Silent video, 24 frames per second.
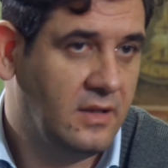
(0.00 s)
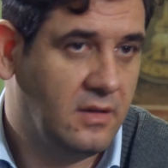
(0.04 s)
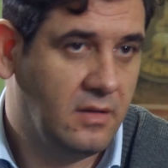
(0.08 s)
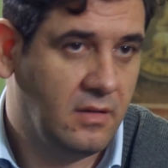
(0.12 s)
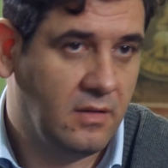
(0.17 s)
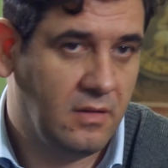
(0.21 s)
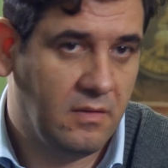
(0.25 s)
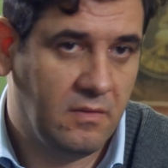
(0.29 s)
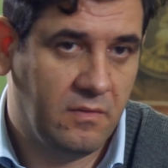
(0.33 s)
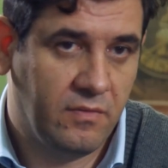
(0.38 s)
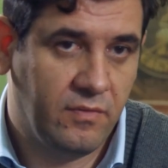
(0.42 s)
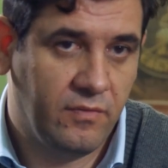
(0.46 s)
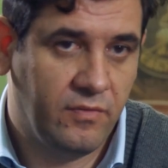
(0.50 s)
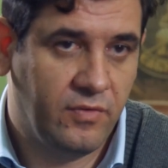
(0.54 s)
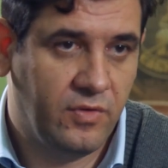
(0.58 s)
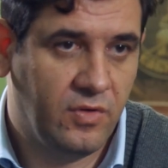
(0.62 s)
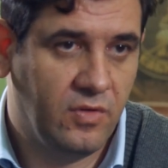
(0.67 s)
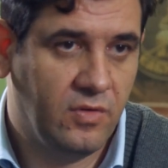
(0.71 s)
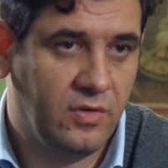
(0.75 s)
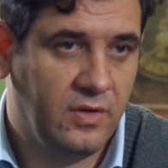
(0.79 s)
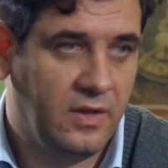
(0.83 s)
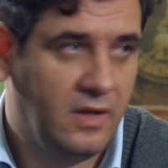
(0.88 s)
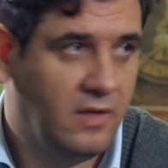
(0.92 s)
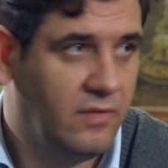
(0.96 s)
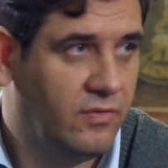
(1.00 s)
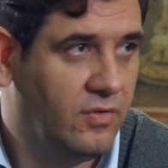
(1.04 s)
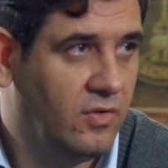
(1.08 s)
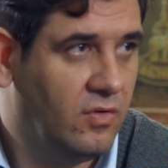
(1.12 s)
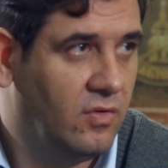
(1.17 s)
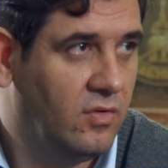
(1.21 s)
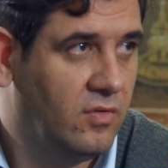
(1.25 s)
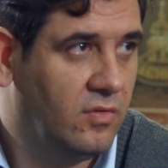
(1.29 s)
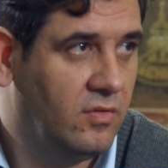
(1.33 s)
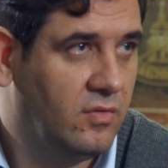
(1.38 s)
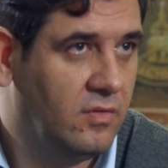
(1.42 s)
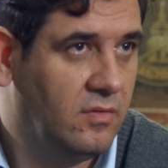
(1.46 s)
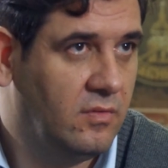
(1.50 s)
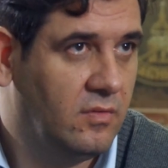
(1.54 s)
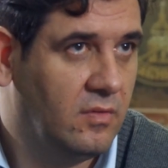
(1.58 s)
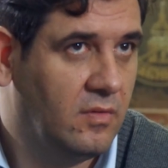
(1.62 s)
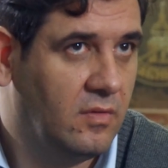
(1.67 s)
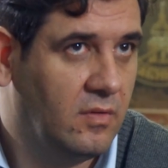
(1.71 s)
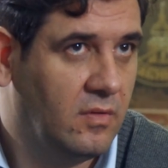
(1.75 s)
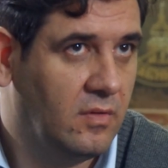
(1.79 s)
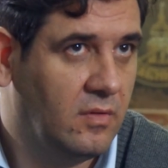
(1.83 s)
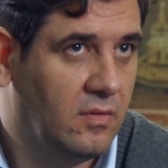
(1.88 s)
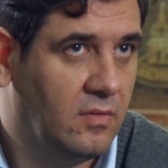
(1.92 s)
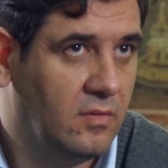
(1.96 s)
had a few, few
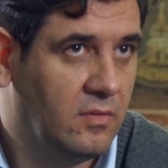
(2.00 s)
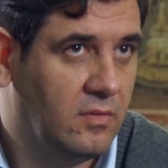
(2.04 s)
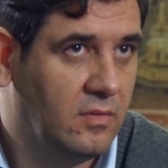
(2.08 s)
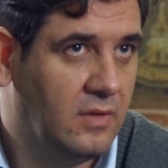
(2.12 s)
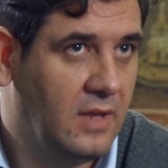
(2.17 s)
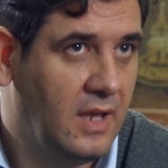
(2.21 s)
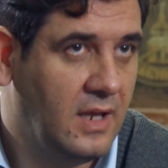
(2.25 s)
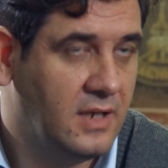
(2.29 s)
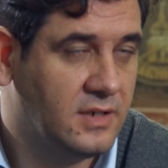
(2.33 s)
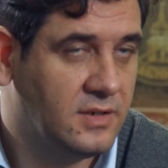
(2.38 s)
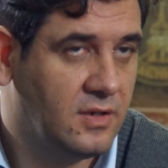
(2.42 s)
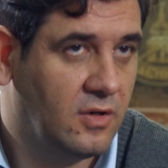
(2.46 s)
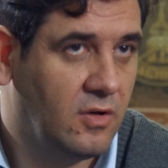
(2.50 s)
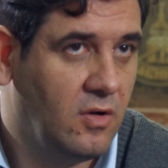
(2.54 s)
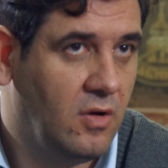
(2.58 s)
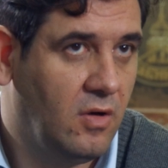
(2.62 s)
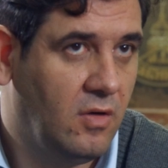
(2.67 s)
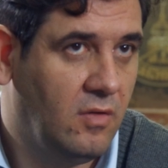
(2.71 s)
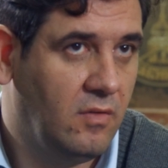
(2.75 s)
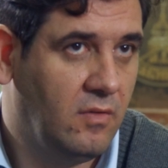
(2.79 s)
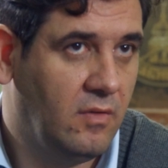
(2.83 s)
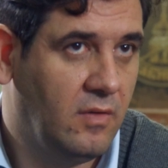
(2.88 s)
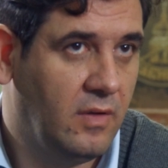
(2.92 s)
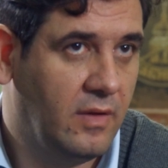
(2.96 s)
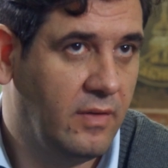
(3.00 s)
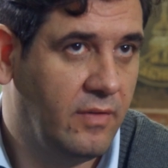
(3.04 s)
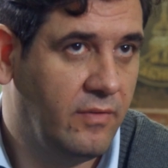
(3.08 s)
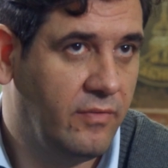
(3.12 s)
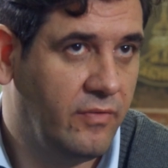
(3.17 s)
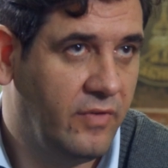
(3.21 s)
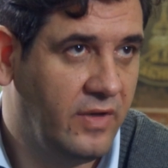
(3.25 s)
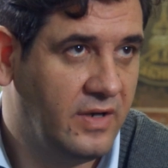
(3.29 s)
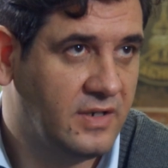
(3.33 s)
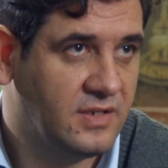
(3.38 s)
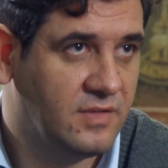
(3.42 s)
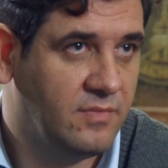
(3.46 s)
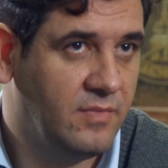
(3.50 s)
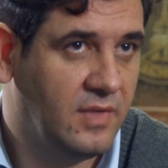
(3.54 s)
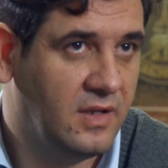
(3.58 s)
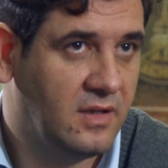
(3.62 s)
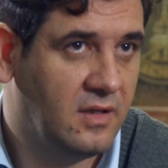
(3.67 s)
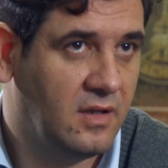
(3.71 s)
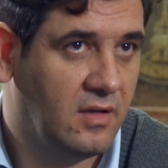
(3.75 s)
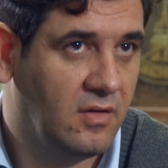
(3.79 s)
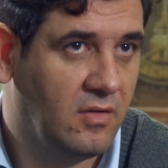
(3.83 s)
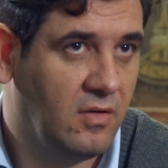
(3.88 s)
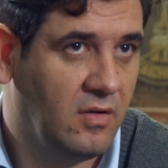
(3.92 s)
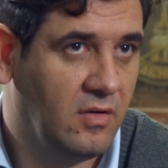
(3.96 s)
days ago the first
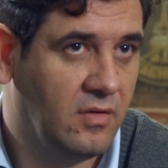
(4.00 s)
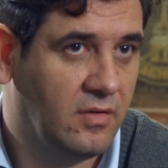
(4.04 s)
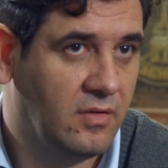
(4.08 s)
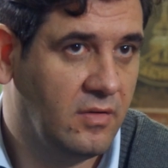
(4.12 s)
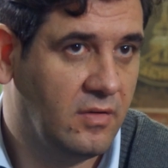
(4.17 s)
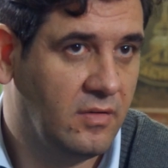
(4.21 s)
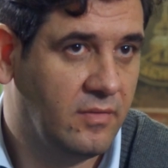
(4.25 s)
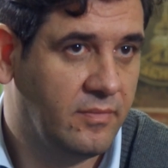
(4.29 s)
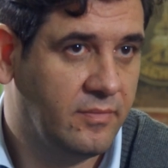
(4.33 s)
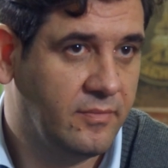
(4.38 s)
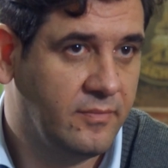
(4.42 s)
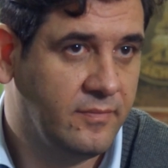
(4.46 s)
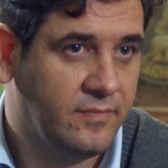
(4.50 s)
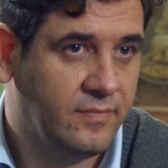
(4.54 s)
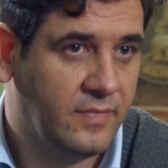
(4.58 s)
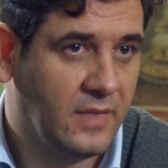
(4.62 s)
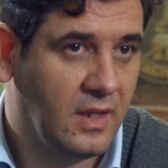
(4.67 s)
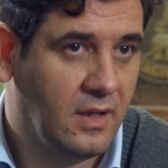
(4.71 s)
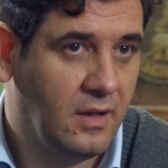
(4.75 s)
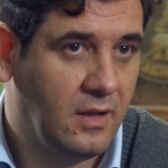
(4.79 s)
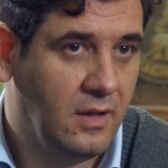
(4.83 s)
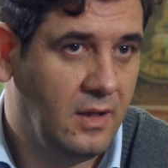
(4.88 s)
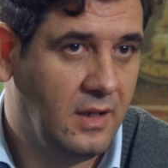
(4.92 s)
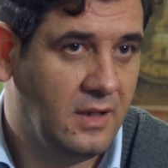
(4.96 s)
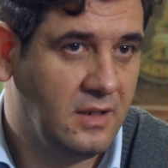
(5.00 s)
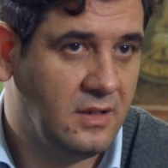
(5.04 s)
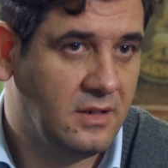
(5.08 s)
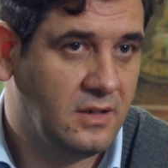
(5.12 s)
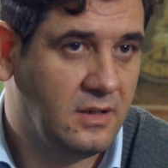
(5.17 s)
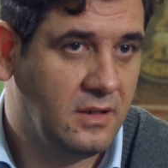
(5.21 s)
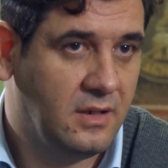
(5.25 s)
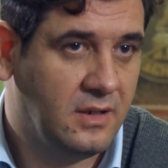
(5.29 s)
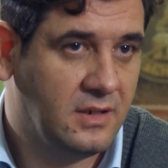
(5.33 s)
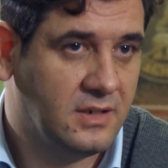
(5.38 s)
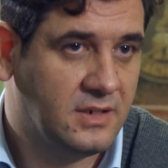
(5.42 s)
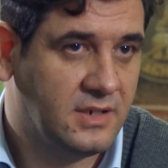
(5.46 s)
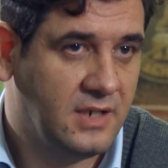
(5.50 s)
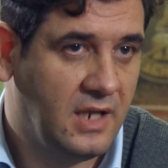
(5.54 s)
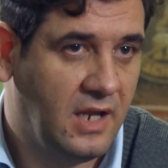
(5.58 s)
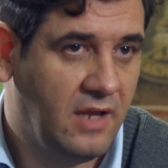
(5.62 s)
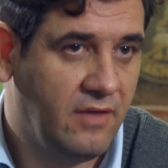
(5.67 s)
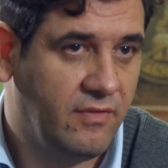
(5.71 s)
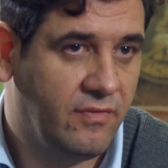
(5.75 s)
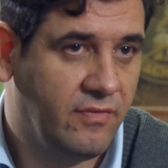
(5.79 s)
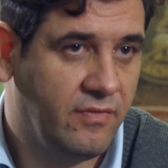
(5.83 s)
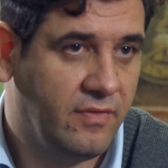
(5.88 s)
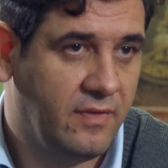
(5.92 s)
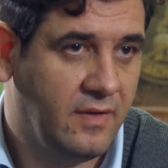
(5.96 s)
meeting on
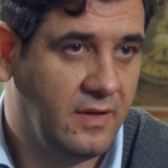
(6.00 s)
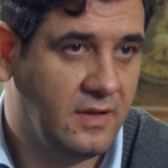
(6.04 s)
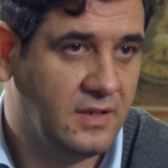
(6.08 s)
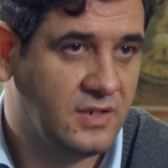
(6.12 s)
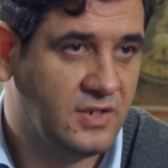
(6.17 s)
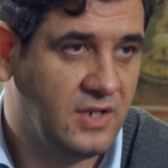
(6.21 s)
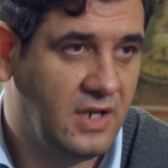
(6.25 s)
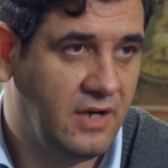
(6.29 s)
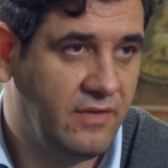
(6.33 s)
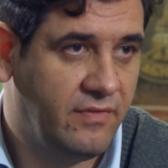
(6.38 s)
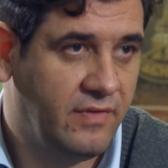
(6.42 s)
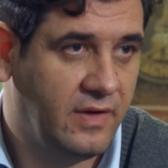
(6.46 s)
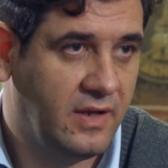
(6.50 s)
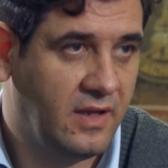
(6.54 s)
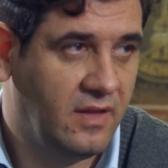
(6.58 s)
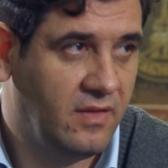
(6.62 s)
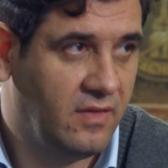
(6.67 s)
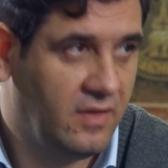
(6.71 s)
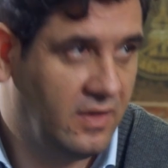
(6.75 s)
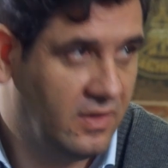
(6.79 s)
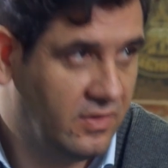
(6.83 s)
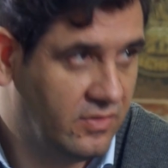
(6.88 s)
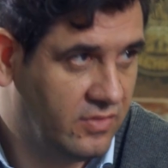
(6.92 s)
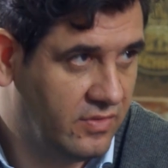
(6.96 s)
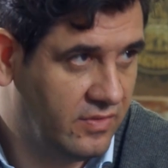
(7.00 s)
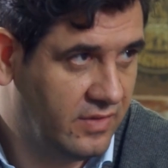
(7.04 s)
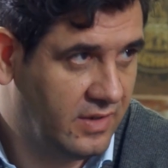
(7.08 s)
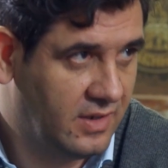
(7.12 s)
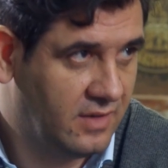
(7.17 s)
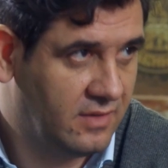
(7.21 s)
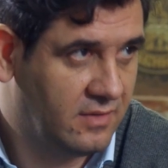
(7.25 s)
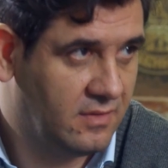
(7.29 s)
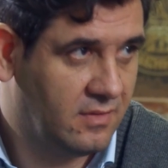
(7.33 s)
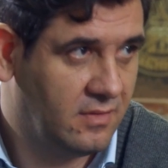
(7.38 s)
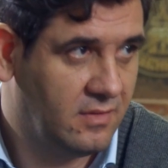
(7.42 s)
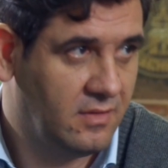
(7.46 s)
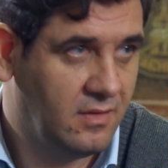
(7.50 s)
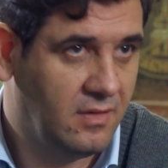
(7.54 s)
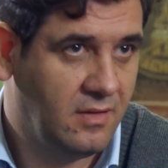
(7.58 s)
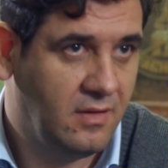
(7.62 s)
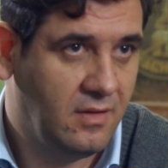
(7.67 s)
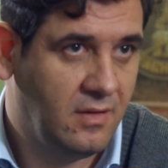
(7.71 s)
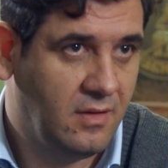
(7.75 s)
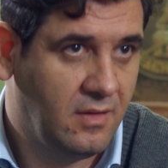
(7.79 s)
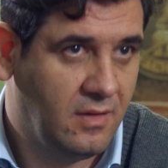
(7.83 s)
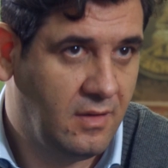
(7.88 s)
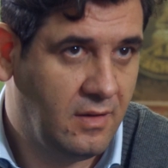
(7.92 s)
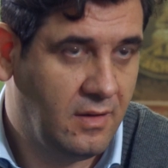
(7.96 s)
safe surfing in the internet.
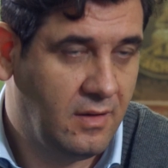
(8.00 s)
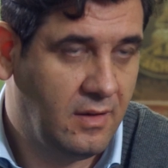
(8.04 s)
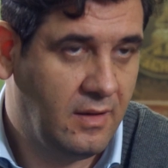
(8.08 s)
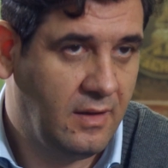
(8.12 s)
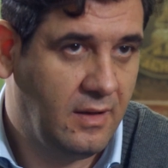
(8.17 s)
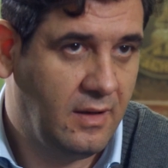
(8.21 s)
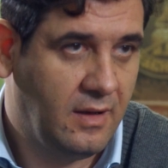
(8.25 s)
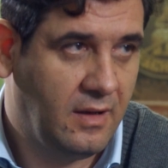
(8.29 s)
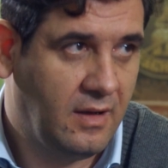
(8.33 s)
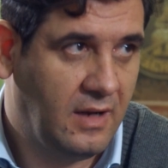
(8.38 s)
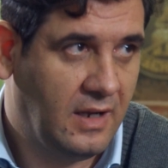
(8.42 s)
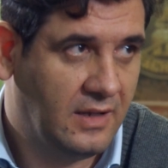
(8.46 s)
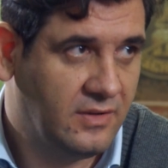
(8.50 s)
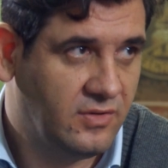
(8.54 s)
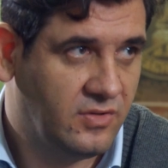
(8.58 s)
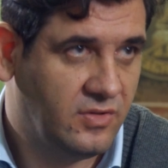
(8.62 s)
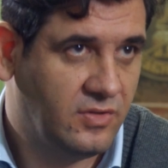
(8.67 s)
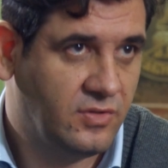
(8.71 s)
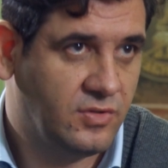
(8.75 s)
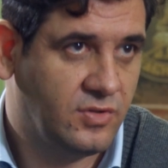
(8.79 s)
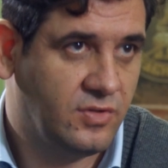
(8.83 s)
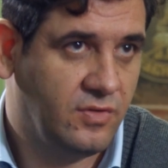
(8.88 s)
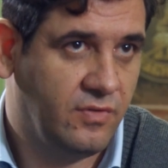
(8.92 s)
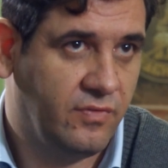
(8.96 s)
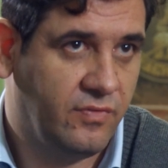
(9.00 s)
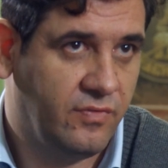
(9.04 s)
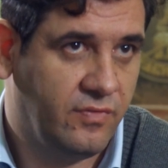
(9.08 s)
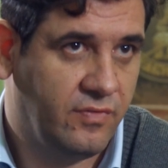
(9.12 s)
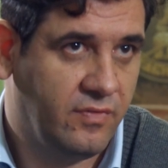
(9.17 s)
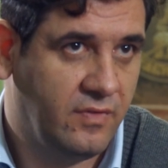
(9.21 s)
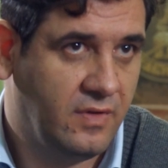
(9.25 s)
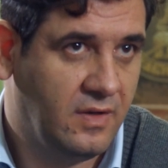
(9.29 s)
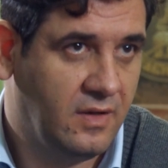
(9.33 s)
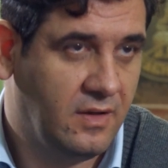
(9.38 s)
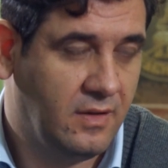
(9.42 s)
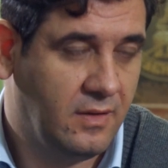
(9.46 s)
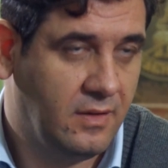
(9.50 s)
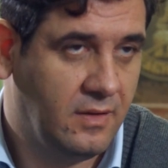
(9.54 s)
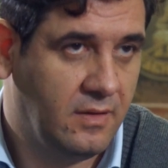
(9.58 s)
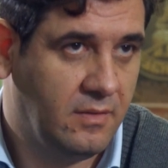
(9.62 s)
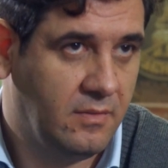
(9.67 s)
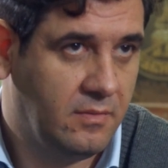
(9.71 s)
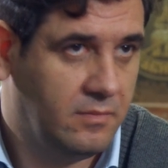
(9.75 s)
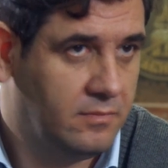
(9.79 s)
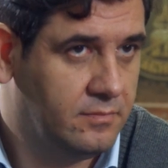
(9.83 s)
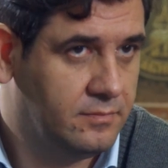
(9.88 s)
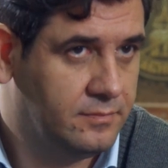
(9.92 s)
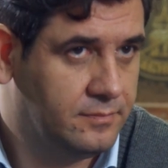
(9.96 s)
Mm -hmm. Hundreds of
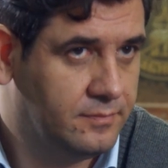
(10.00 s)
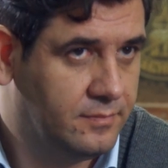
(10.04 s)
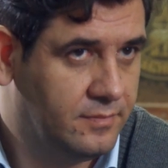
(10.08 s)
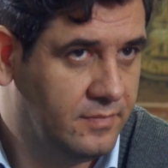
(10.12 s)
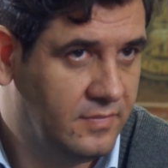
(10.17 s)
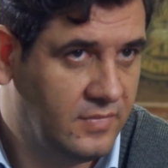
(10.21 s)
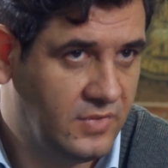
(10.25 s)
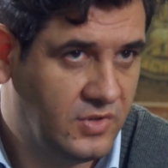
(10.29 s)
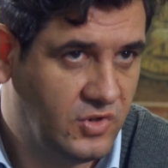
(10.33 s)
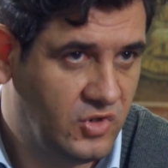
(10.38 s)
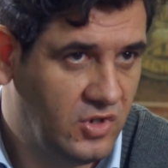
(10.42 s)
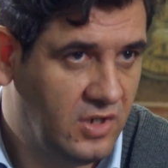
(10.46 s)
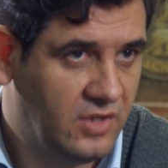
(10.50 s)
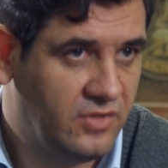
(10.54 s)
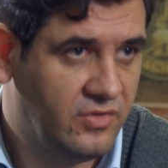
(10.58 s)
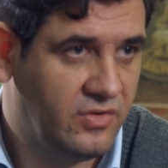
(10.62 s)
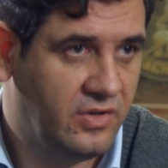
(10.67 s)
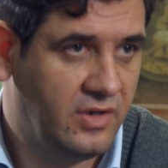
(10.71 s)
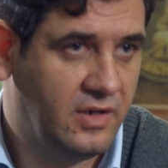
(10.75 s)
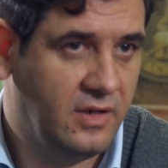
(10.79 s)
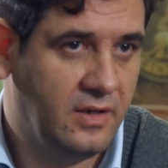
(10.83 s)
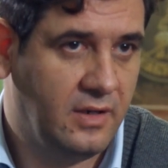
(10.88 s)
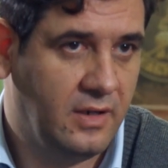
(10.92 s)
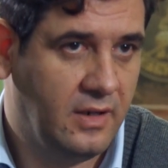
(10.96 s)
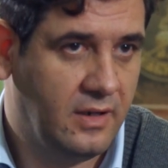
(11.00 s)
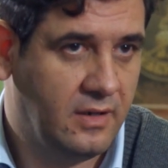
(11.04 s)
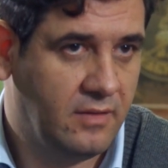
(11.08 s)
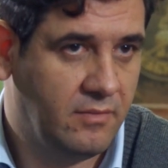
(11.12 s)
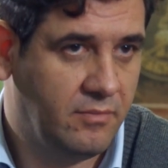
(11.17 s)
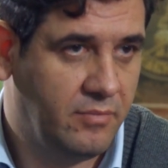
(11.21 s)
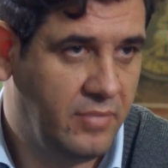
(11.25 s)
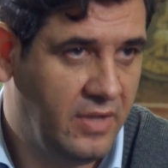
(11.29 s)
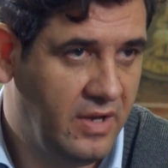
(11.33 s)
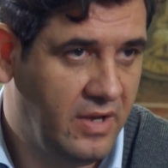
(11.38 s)
children and